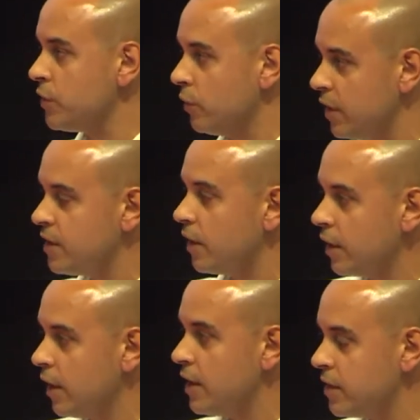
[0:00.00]
So these are
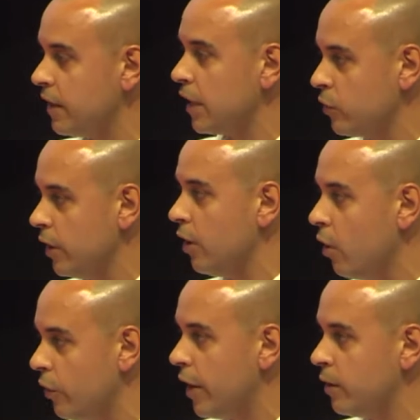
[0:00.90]
the guys that actually
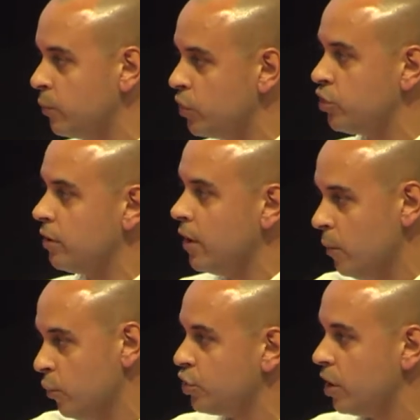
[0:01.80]
go there and
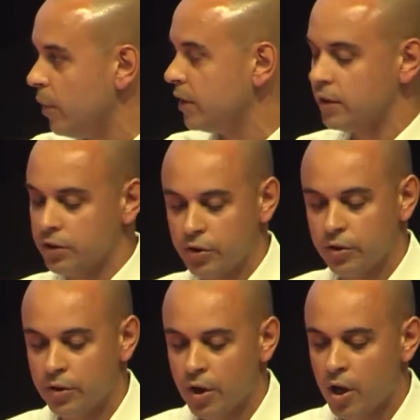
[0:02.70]
push the button
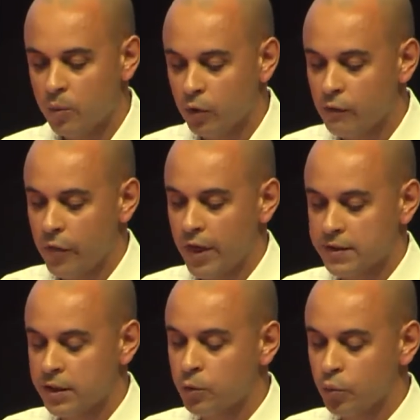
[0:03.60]
to move
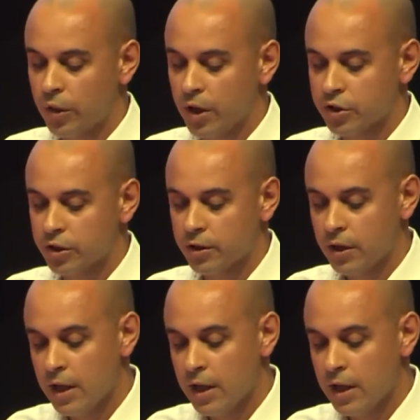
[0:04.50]
things into production.